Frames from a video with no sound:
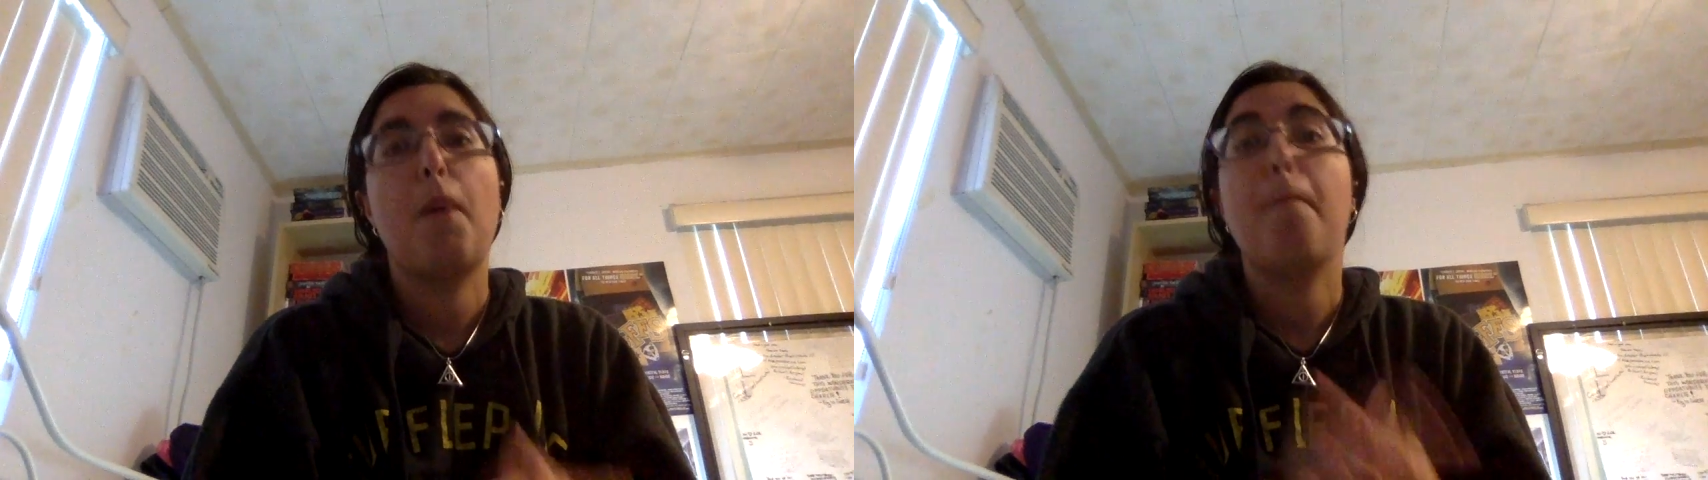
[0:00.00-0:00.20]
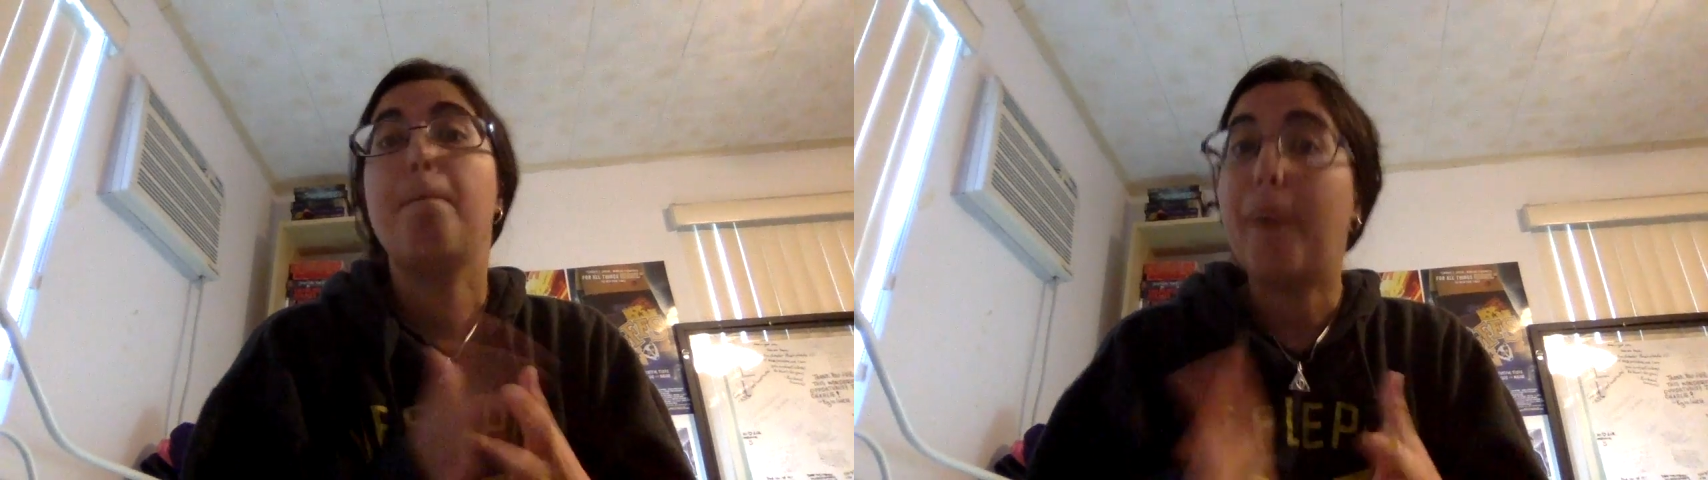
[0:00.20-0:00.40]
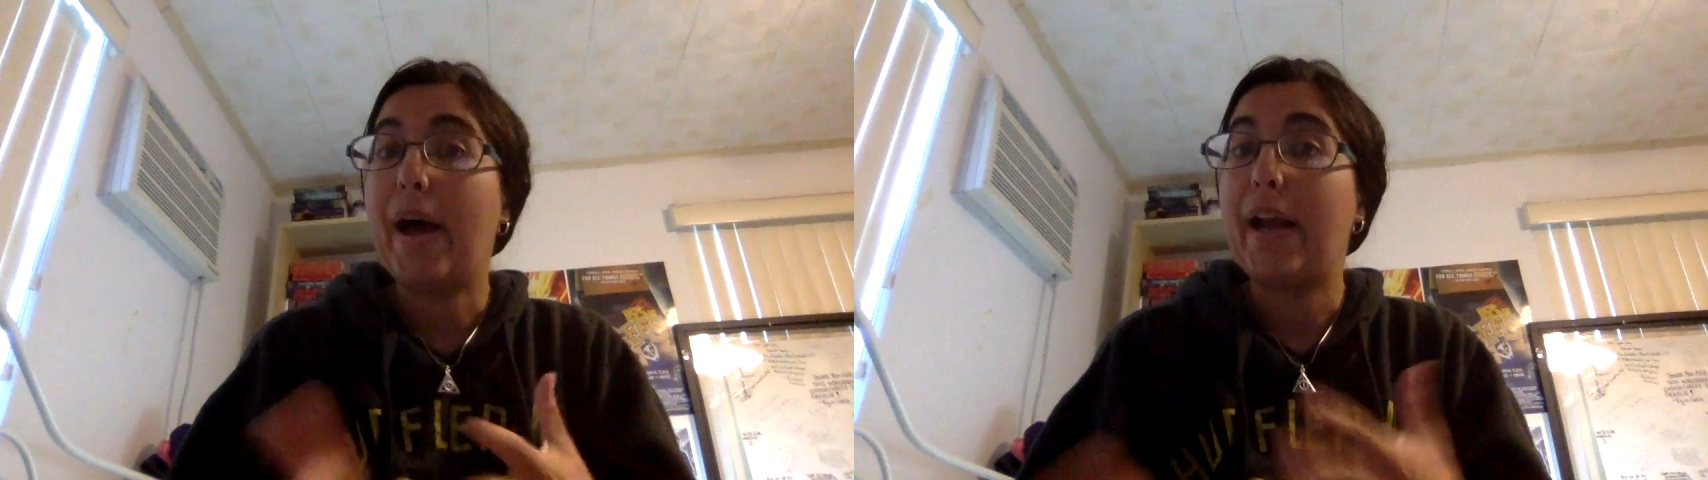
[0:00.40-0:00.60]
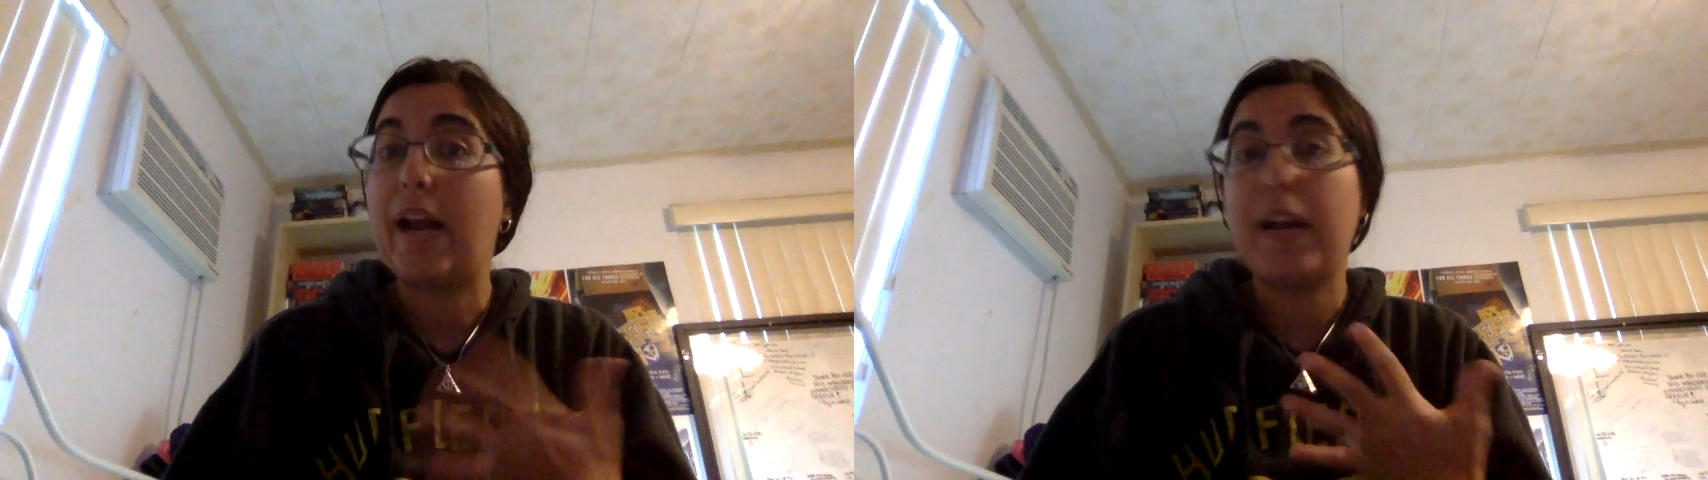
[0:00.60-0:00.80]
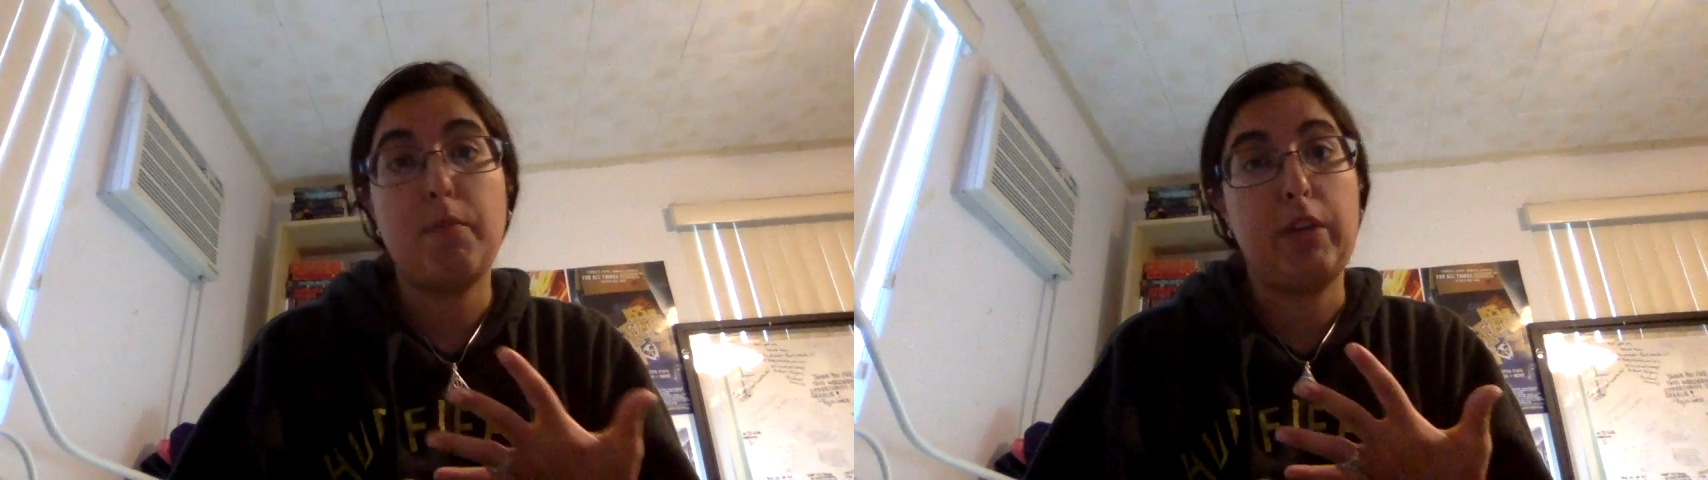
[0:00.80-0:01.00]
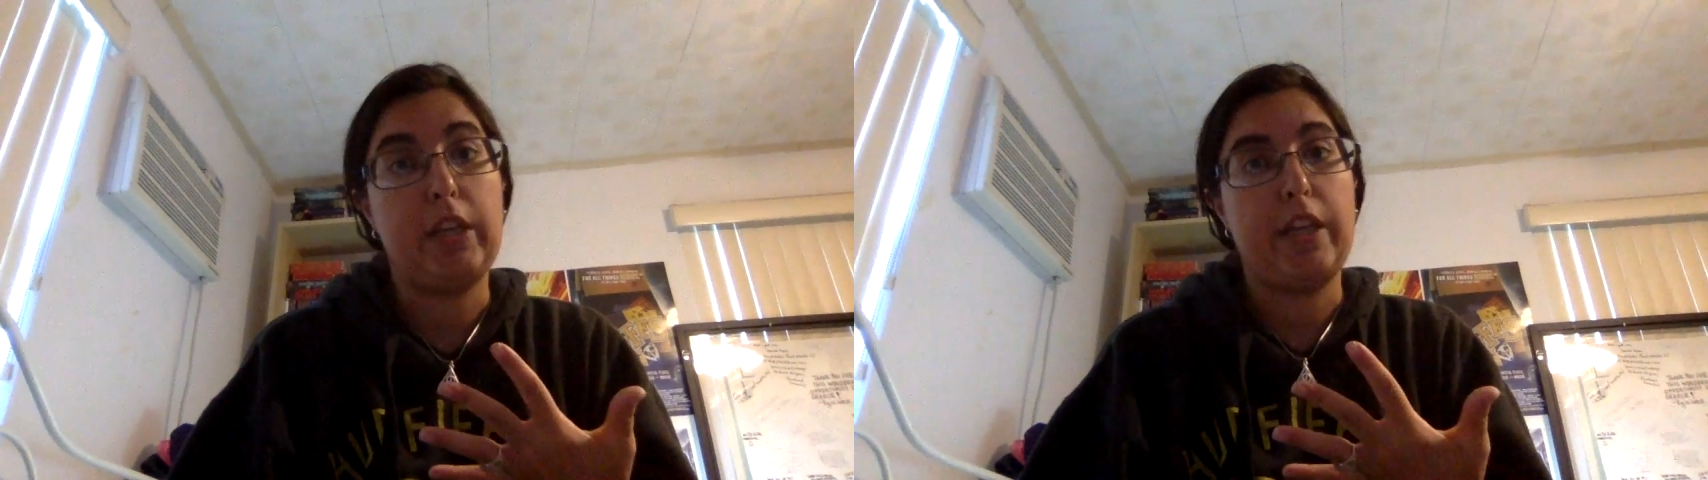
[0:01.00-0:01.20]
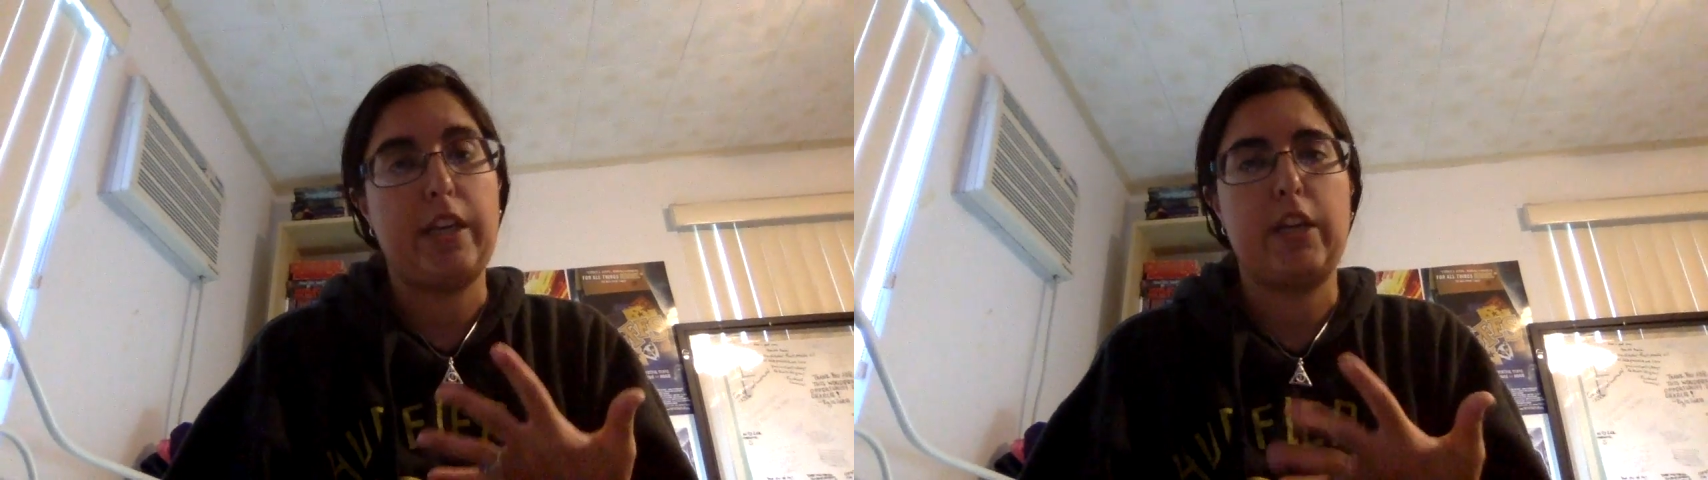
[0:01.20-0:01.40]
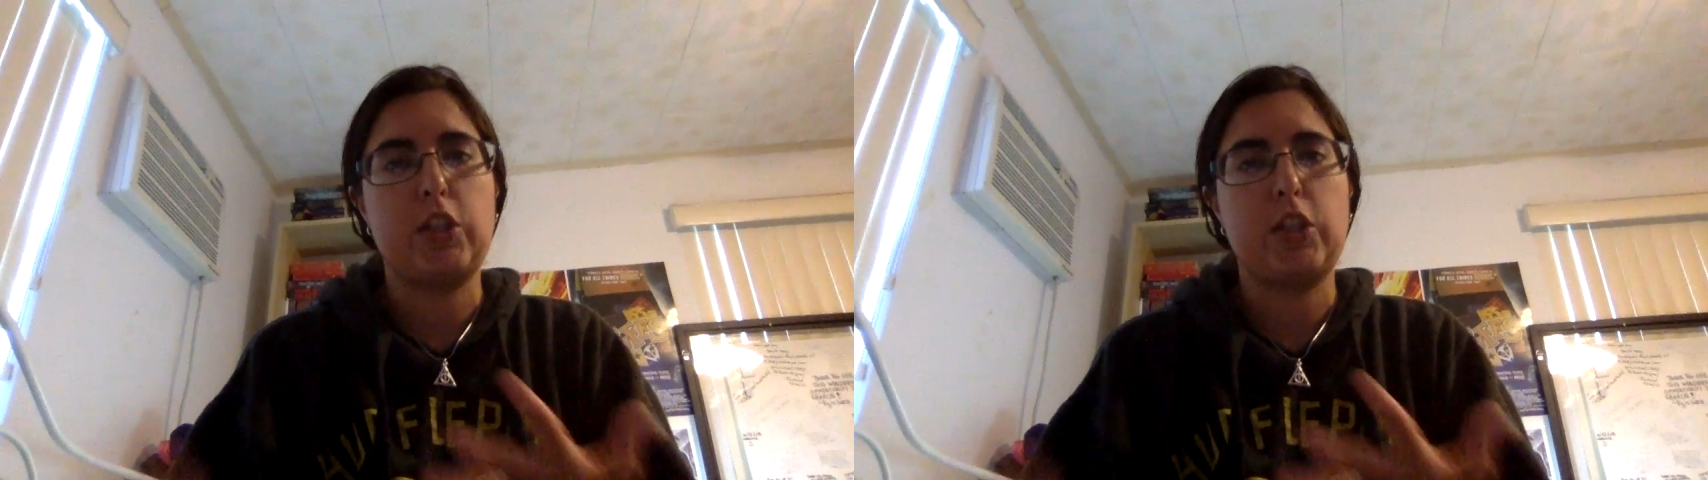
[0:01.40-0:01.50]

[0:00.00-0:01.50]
But I am really liking it.